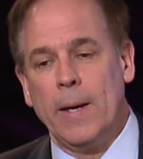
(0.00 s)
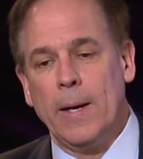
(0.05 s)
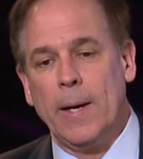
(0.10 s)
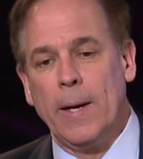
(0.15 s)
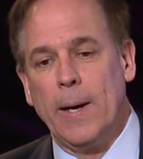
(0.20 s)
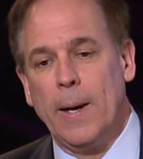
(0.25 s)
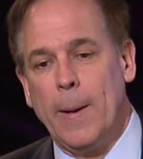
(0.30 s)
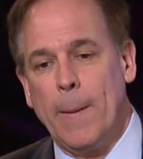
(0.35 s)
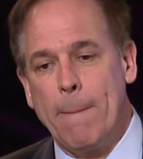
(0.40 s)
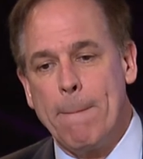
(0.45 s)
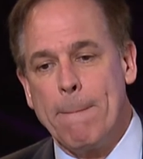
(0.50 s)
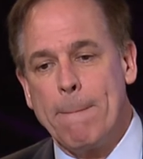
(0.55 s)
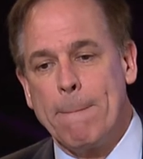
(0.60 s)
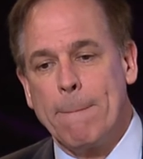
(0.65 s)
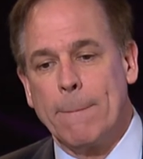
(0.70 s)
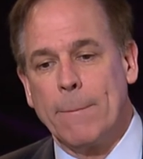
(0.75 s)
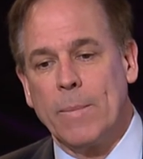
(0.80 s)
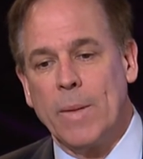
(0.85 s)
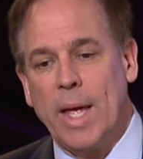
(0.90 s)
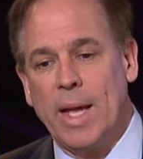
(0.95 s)
um,
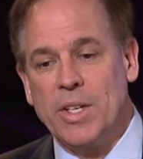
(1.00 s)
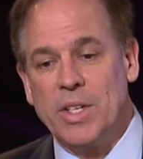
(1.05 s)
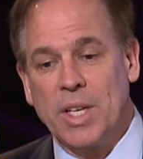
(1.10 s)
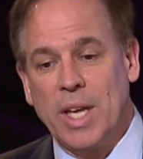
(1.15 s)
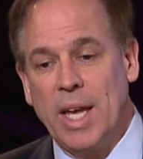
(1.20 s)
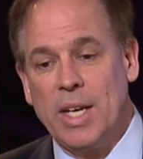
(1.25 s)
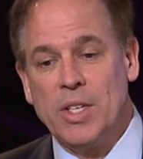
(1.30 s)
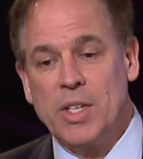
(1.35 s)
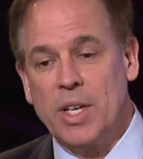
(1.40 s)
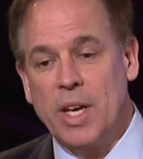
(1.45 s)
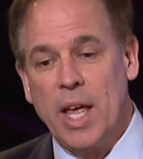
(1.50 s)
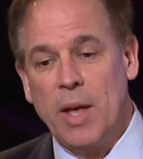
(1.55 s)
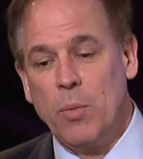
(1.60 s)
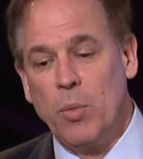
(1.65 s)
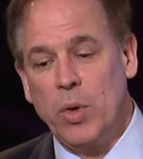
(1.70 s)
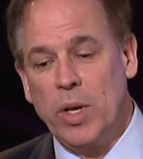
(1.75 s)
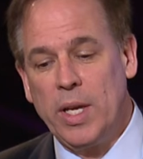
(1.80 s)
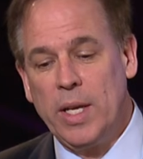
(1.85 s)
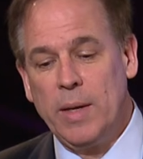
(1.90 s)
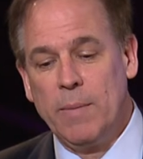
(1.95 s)
education,
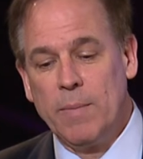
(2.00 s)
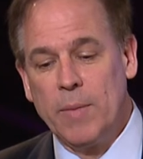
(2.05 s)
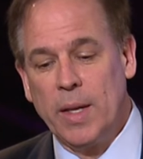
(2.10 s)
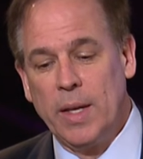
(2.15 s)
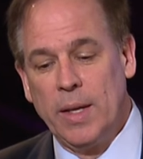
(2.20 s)
and we